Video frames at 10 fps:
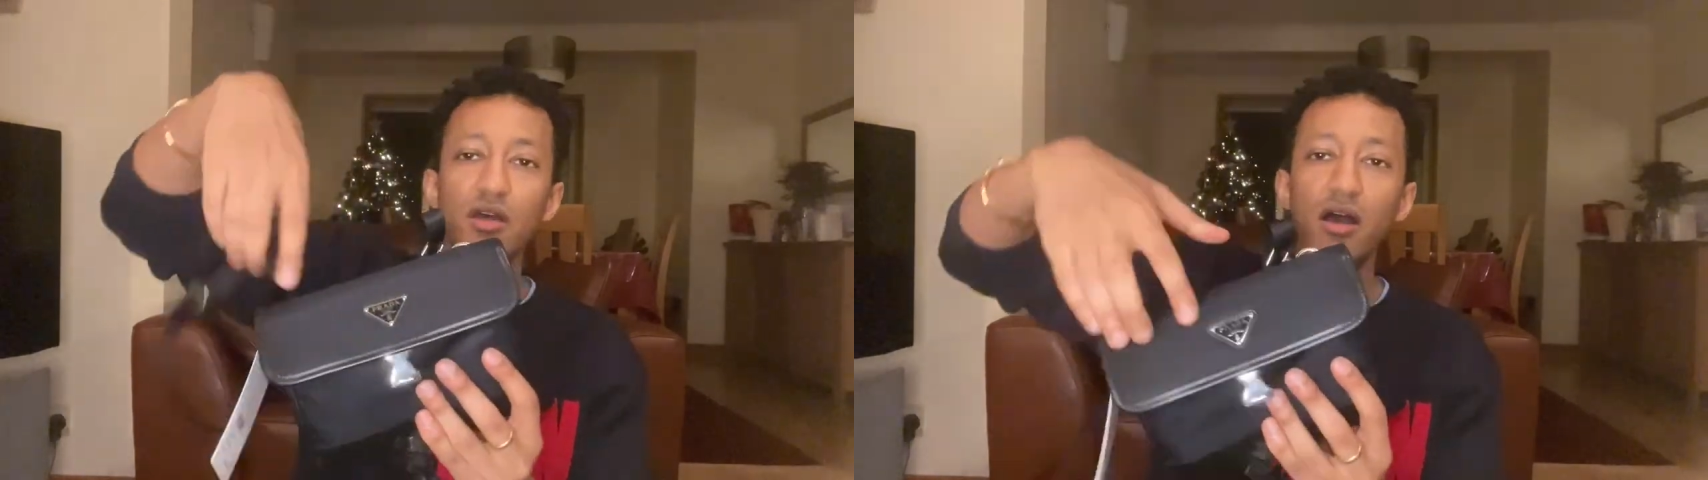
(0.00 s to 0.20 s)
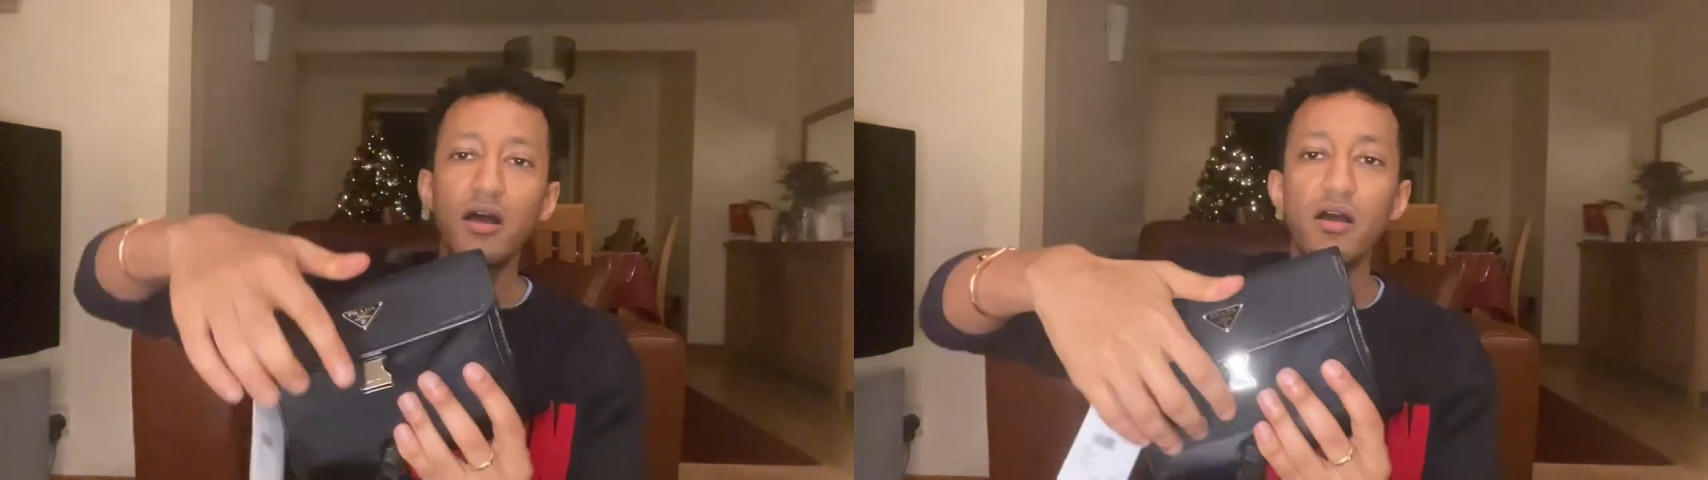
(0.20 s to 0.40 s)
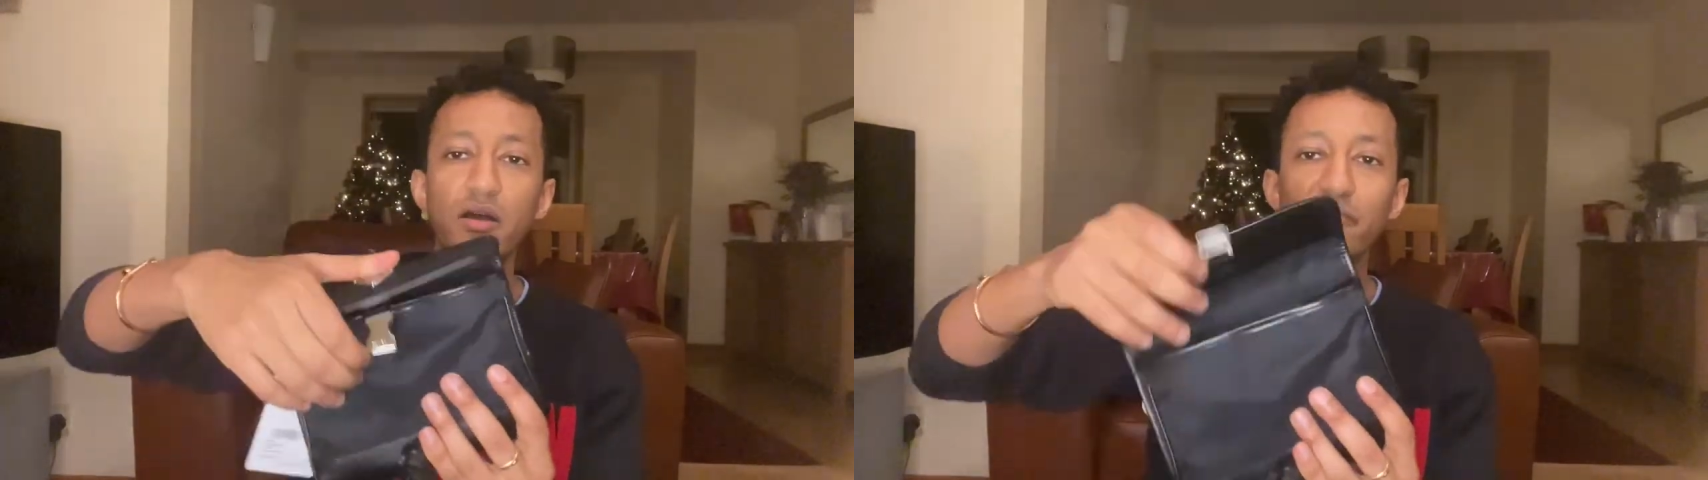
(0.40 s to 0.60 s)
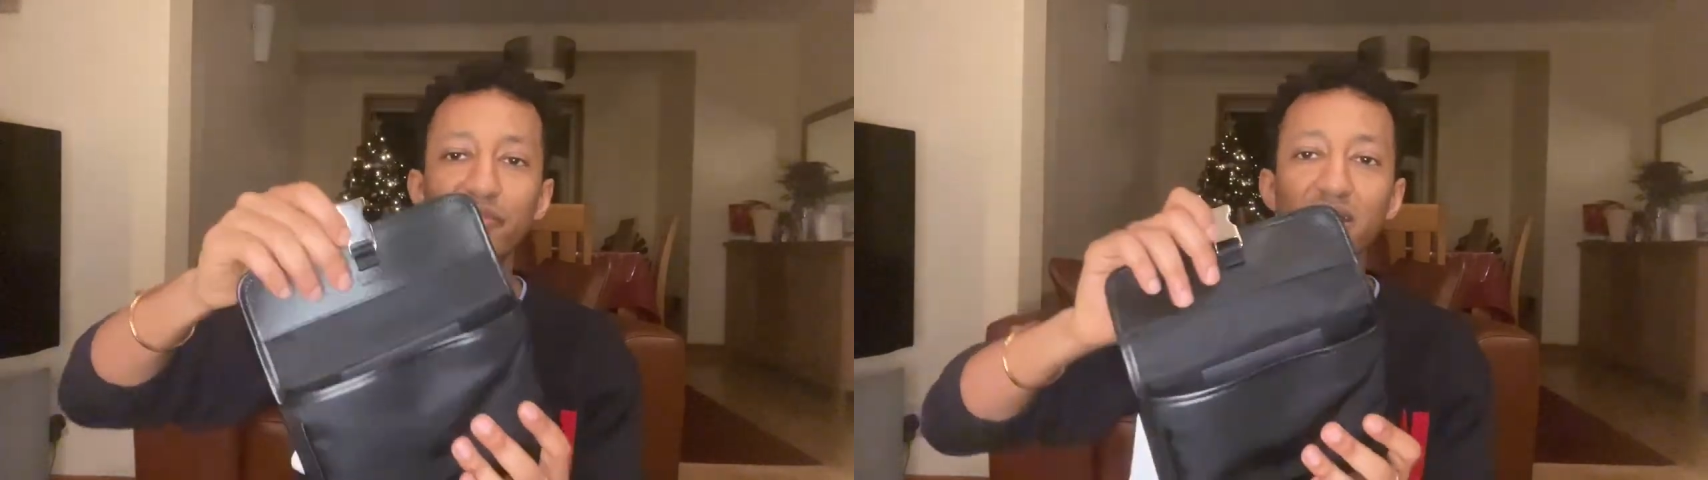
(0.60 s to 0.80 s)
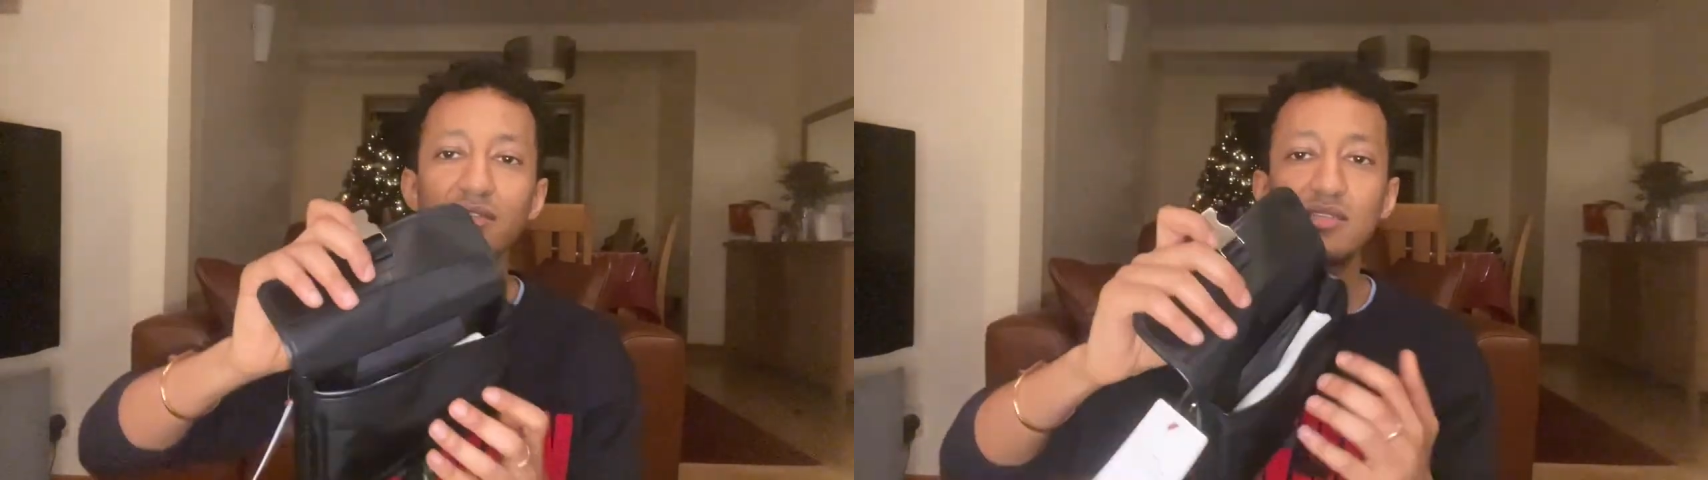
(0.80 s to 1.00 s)
Um,
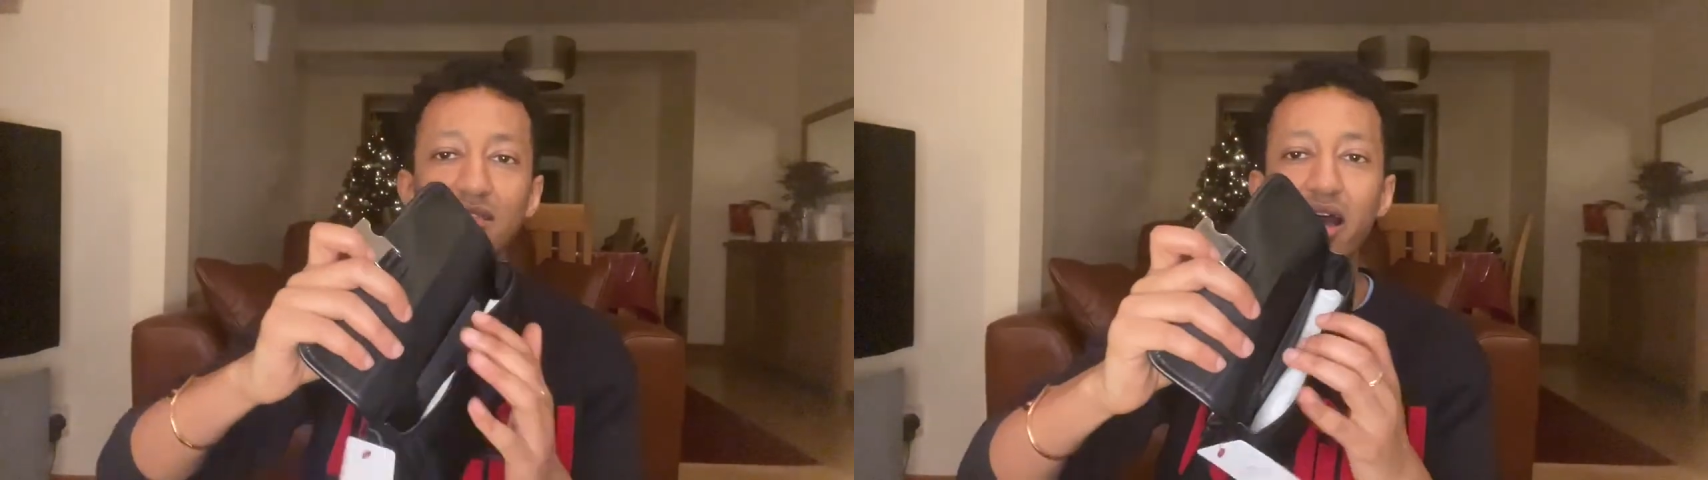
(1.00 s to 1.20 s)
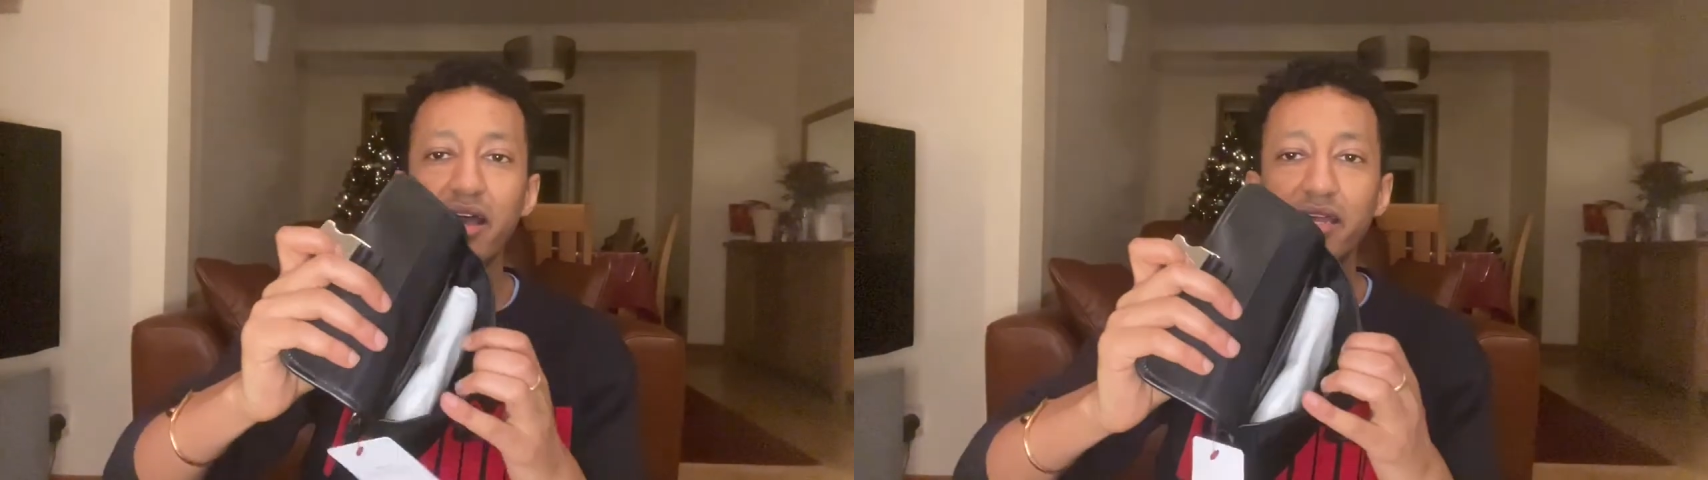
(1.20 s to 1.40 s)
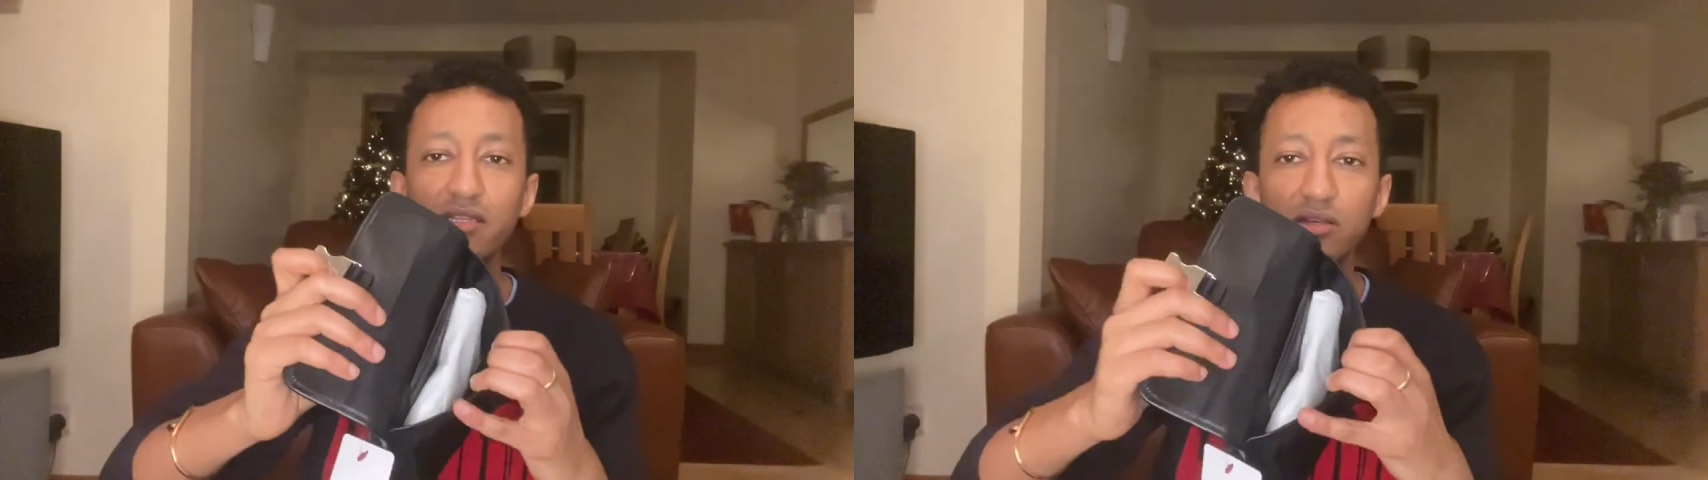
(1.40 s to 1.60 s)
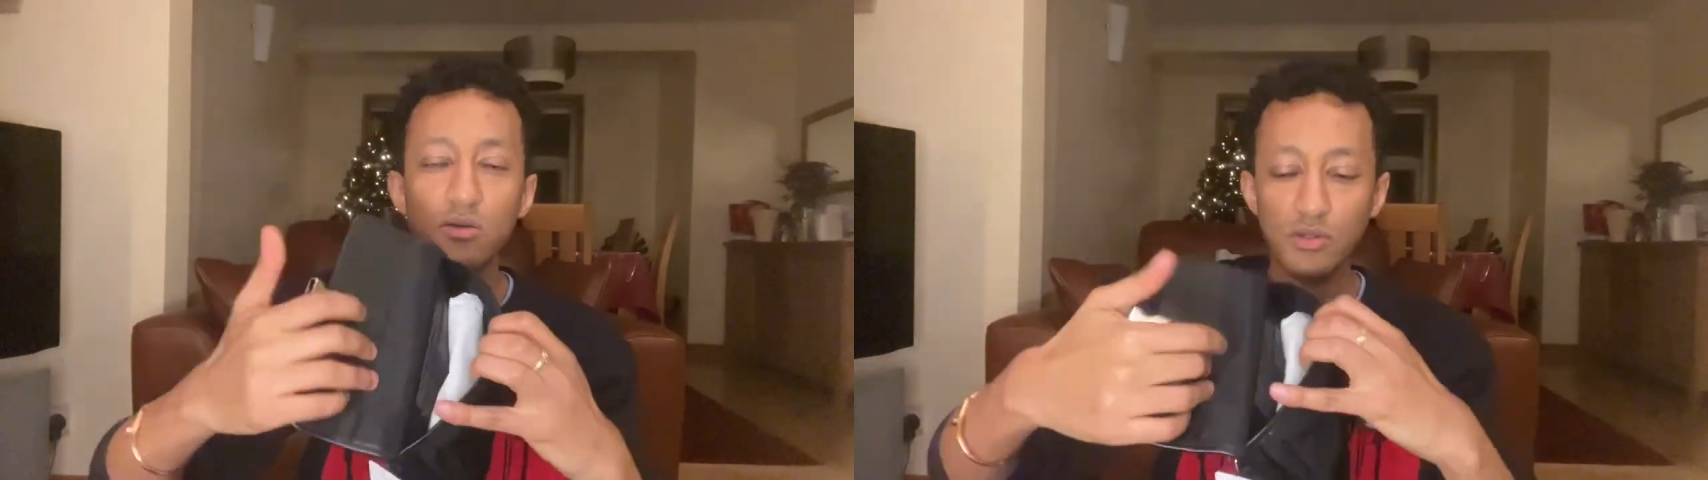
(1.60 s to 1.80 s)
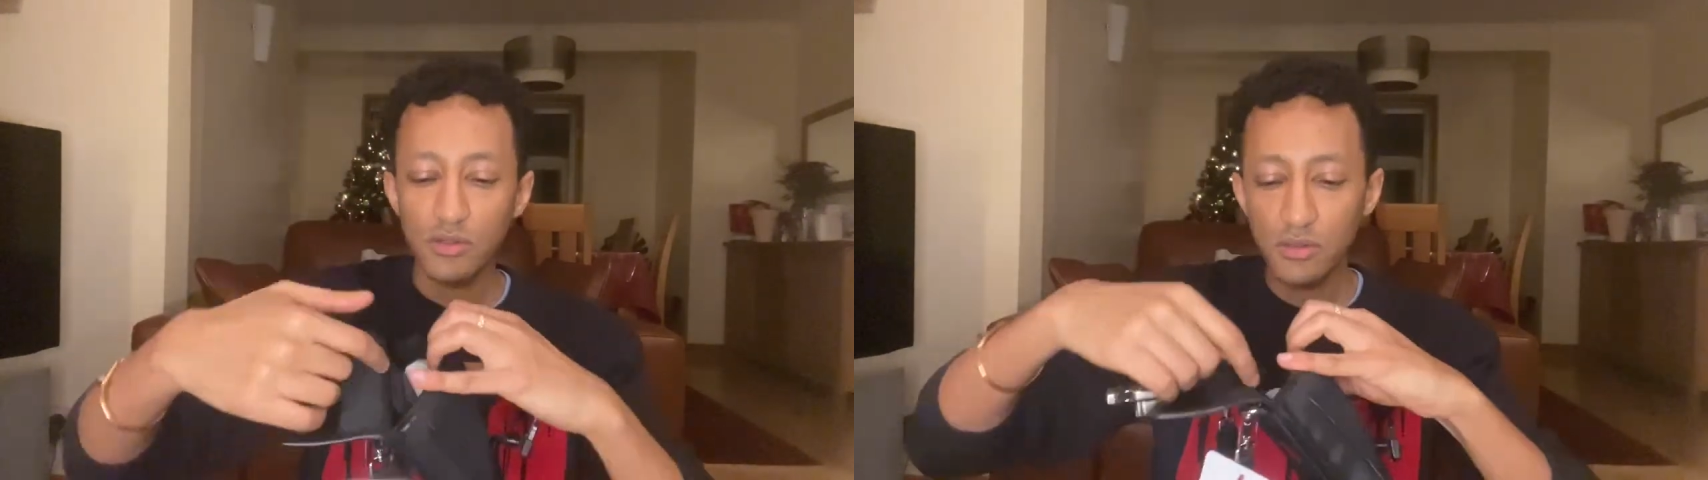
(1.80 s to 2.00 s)
inside,
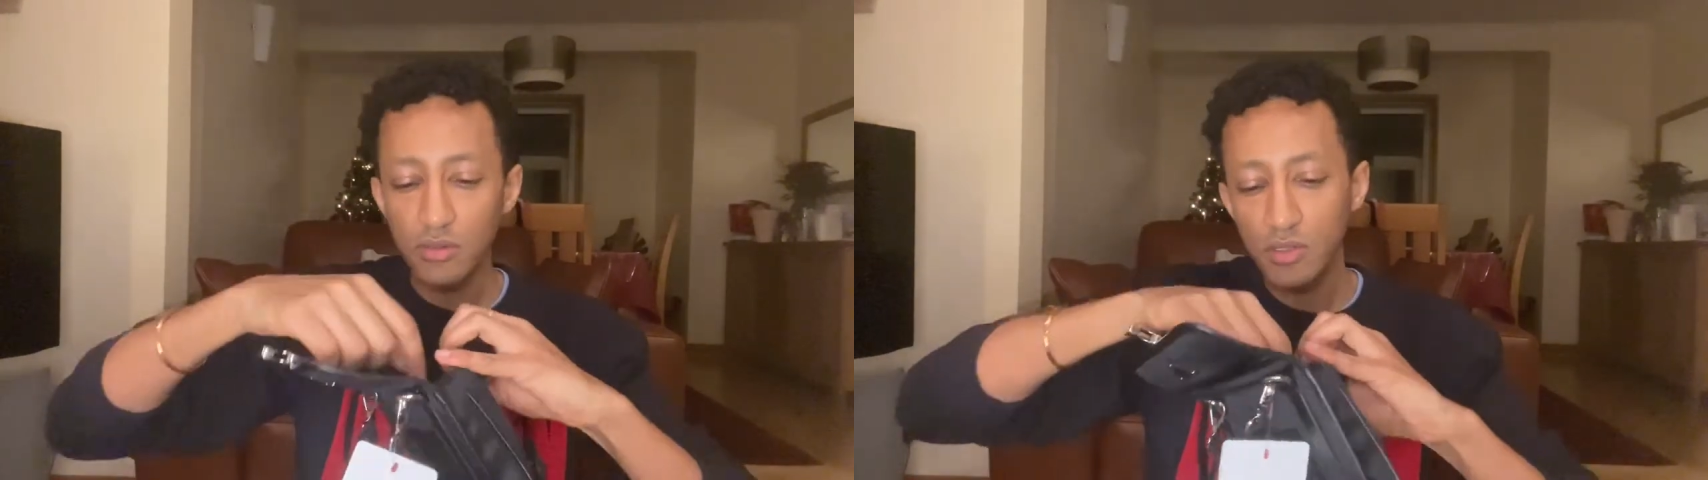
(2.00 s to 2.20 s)
hold on,